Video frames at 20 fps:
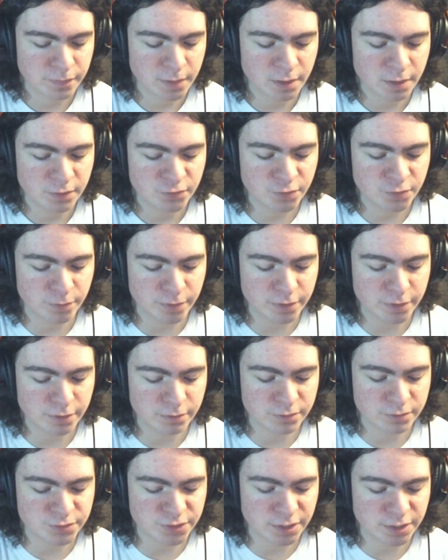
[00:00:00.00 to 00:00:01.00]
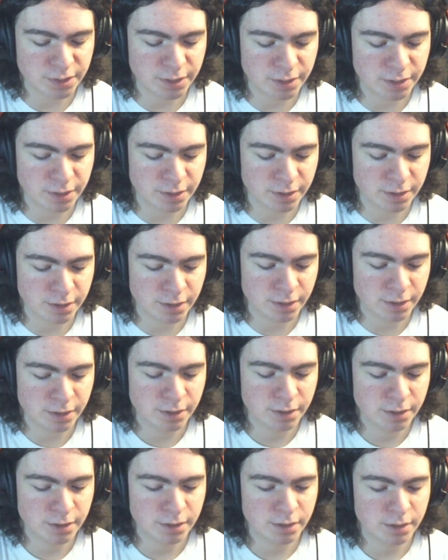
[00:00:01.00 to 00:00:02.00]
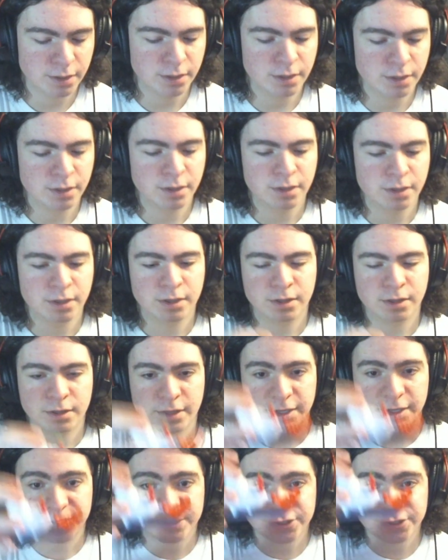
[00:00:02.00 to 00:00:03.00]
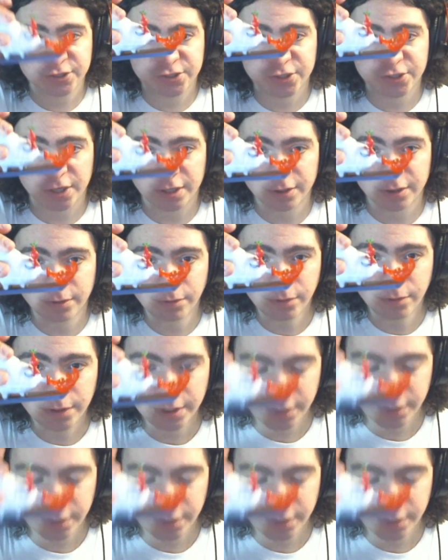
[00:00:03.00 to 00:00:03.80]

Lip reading: So it goes in like so.